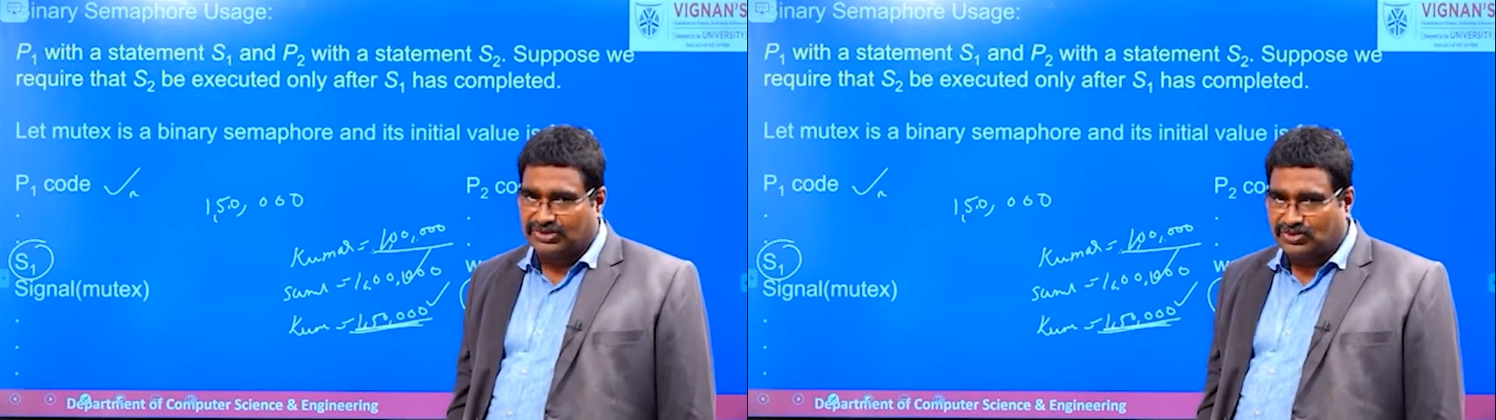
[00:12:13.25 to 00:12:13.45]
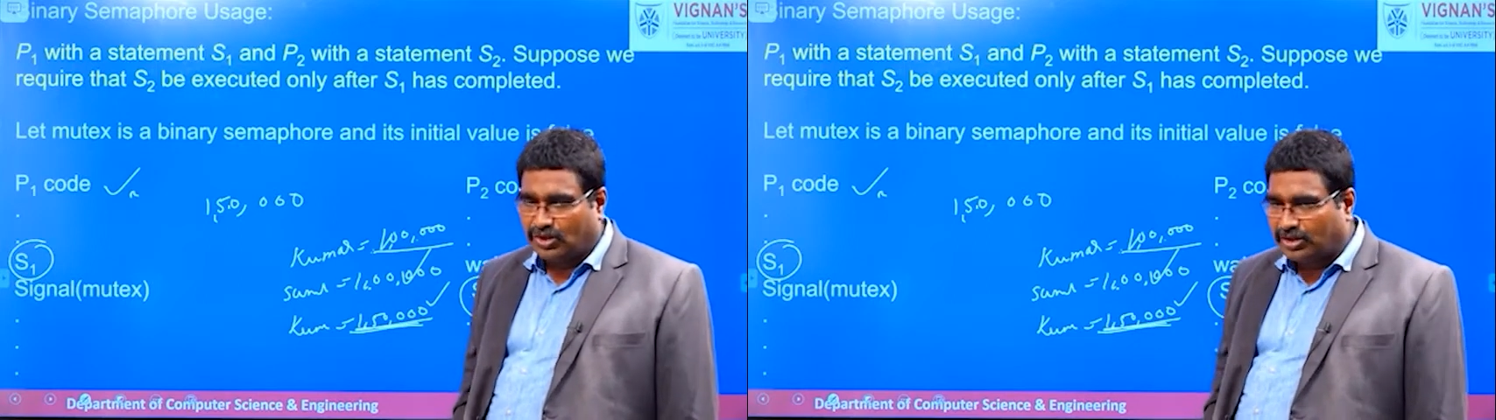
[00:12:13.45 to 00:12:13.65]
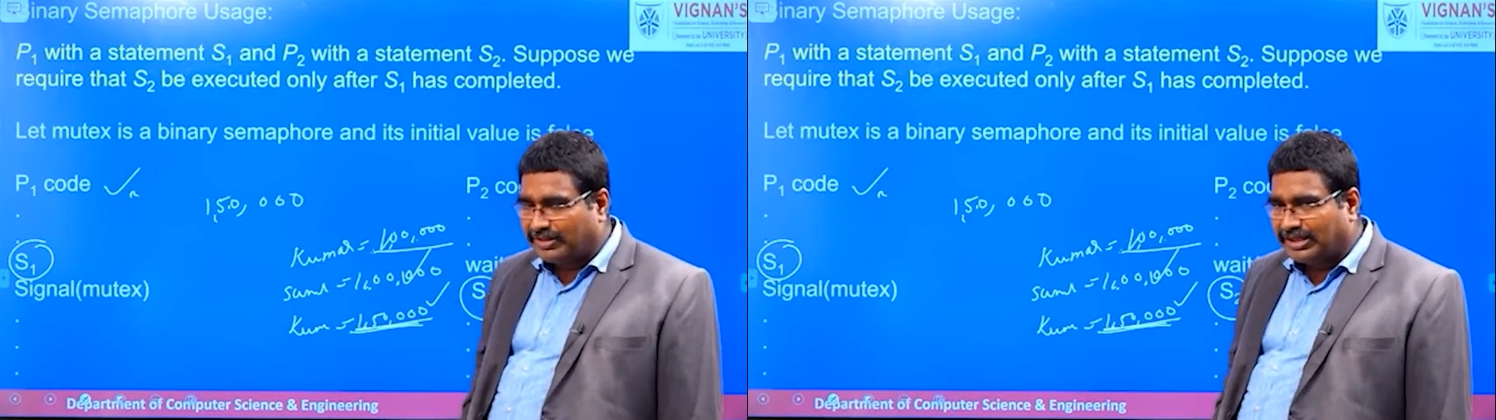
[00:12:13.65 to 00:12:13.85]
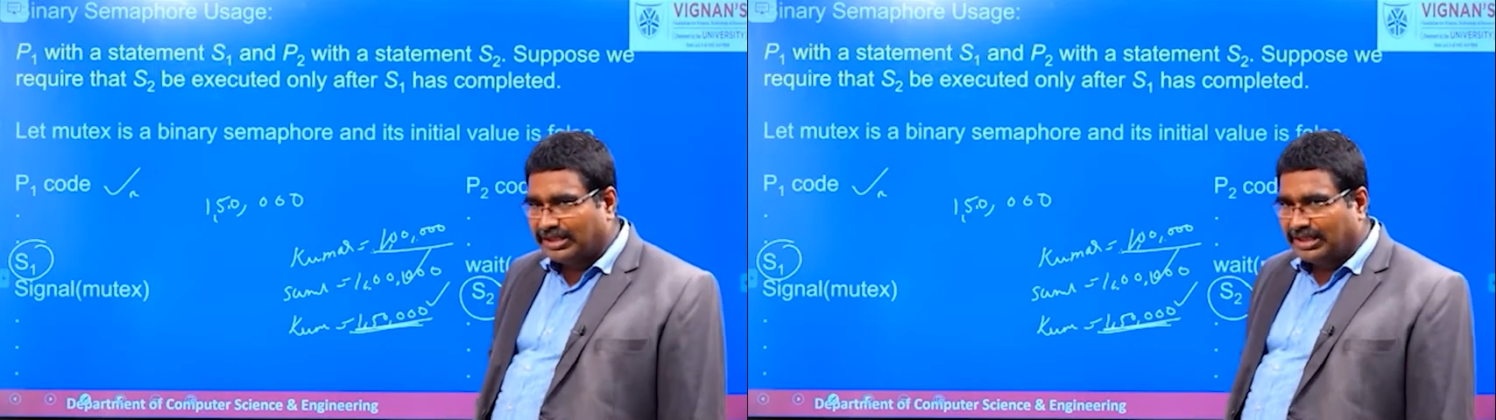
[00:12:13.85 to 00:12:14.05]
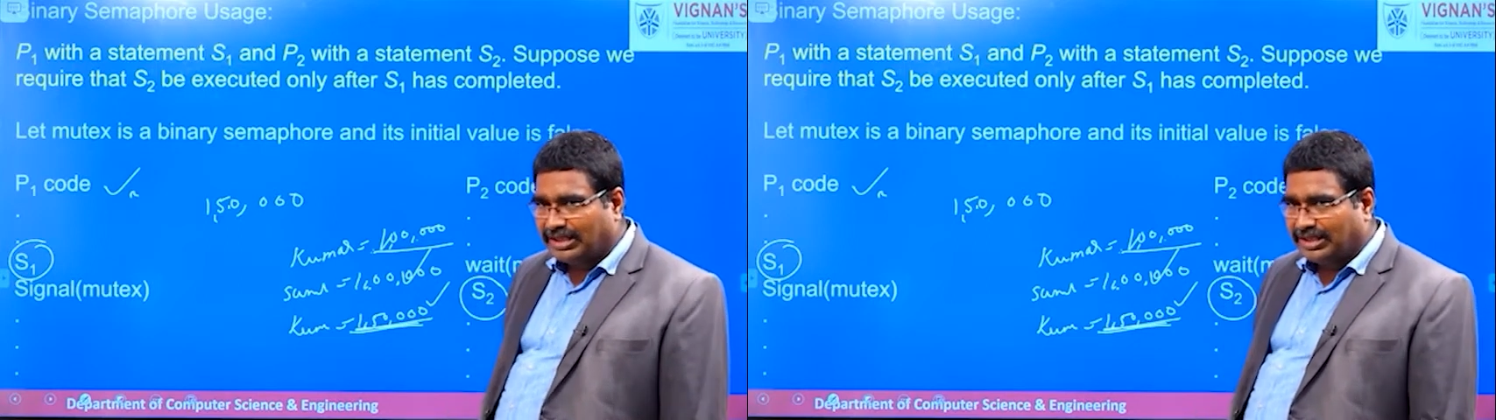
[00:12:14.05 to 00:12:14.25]
So
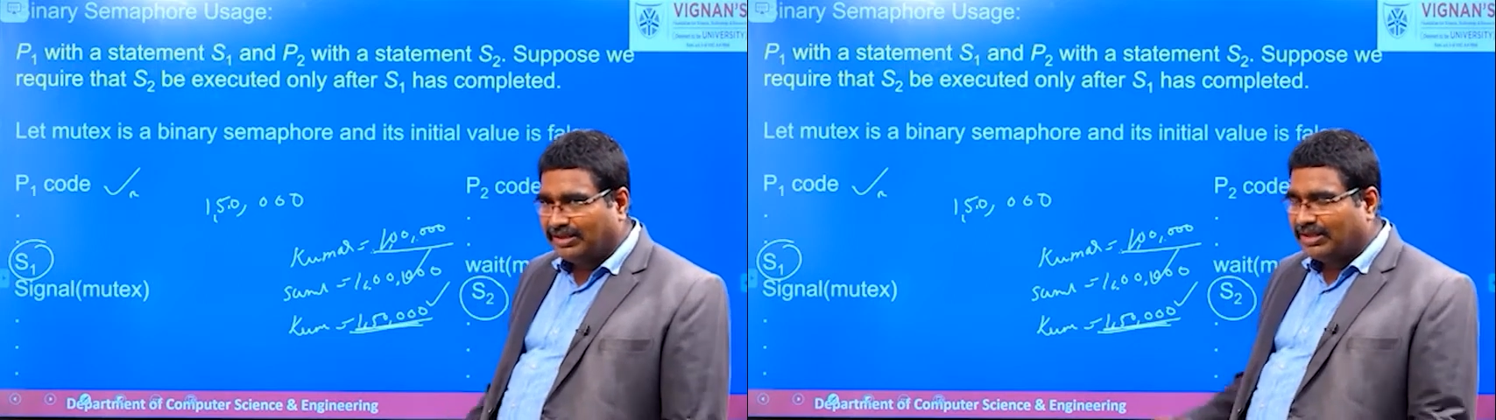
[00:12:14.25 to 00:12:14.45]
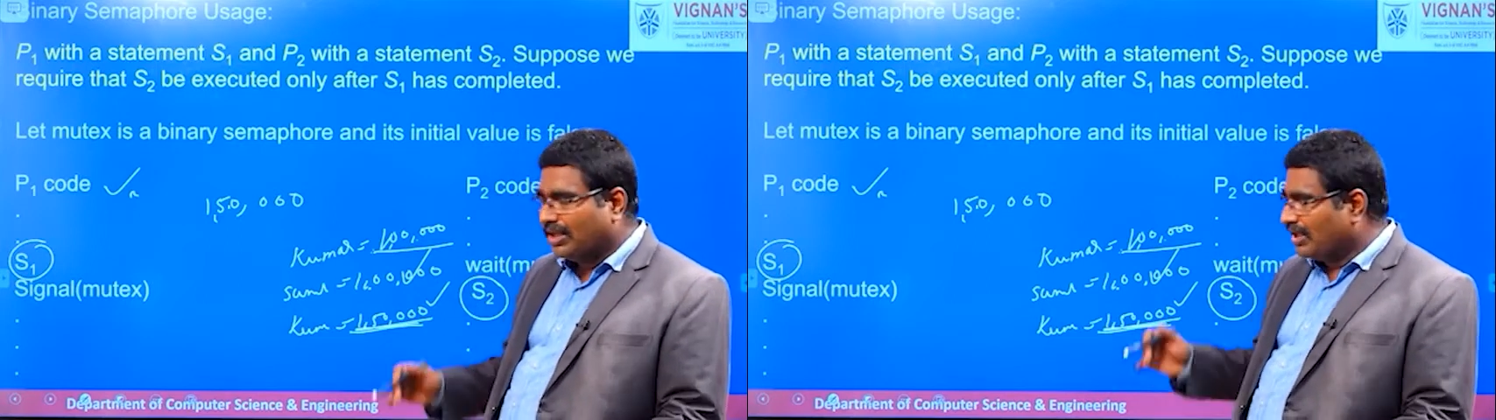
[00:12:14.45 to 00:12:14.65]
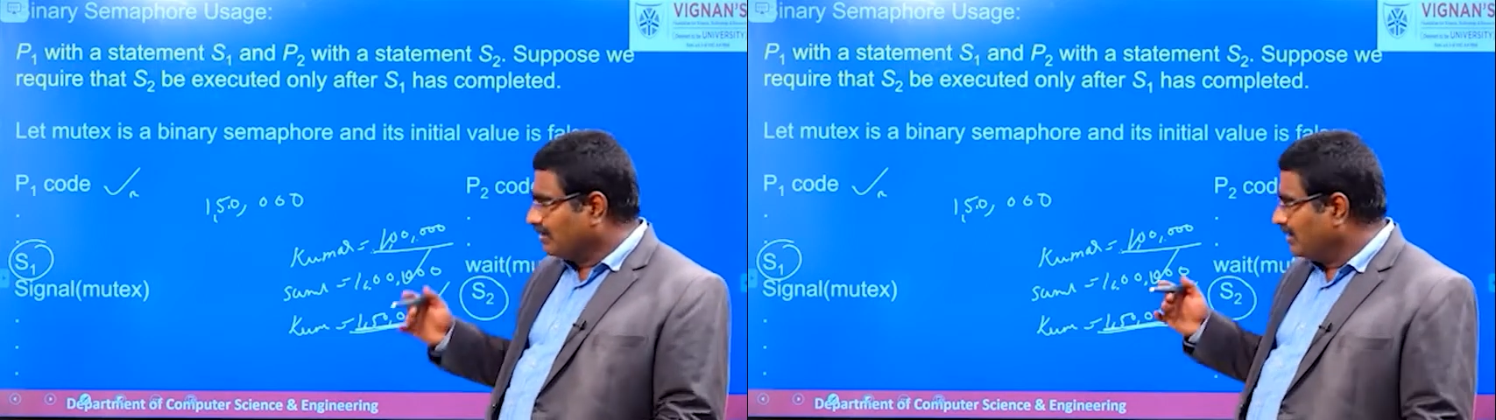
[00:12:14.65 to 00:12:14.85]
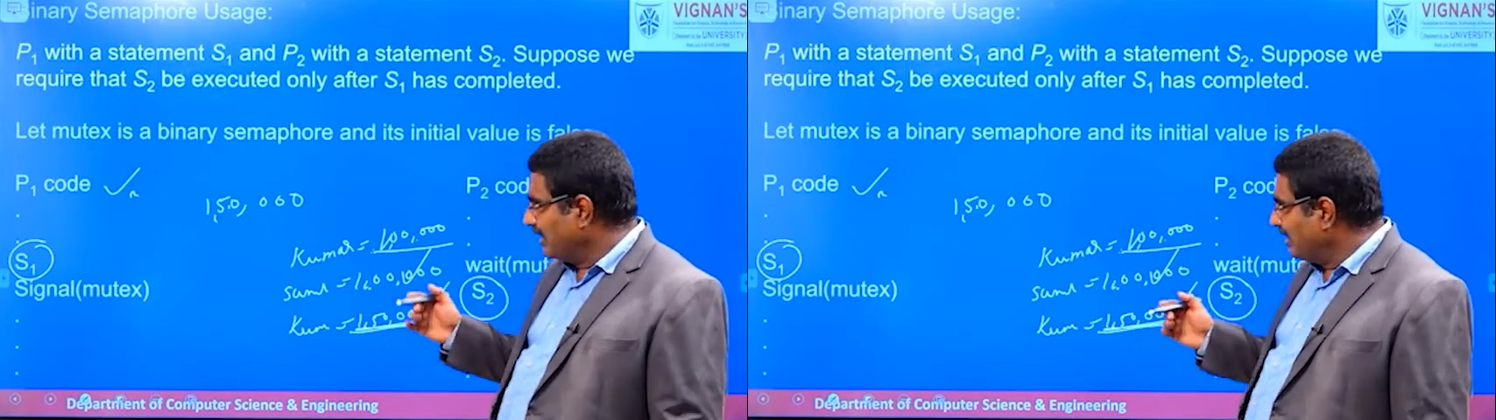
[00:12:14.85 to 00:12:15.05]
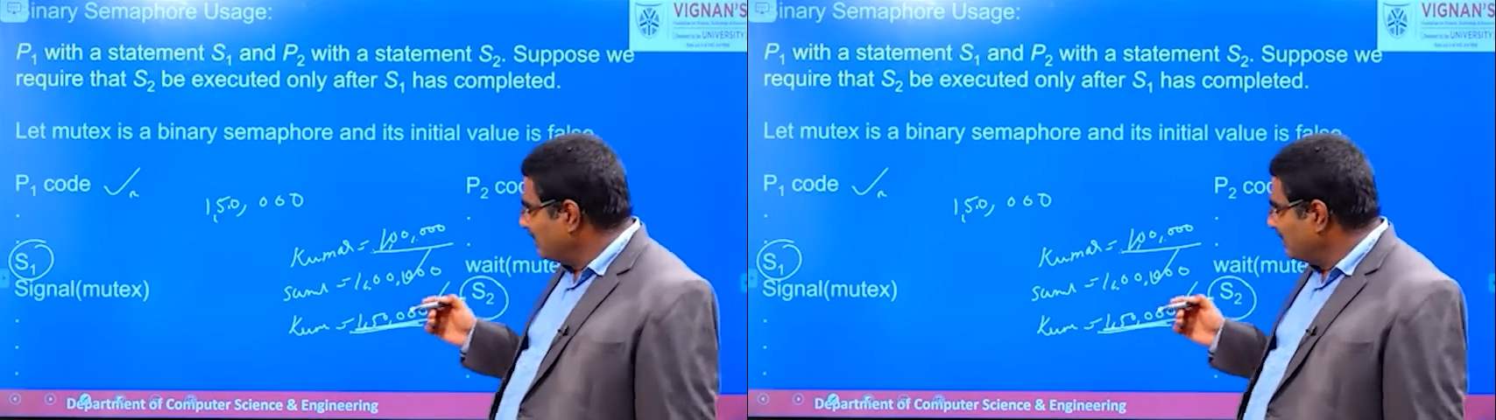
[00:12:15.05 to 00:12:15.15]
automatically the